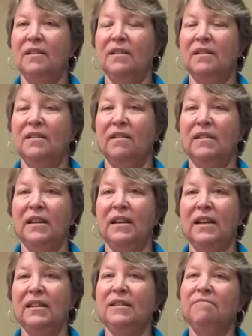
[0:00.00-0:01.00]
So it's a
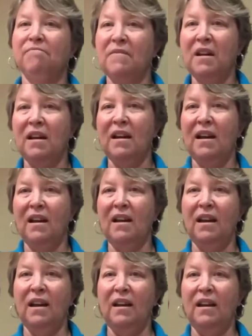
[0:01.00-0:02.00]
nice
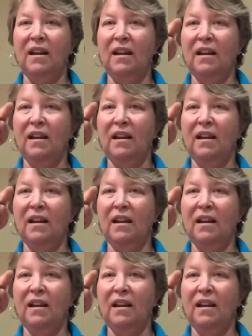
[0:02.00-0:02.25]
90.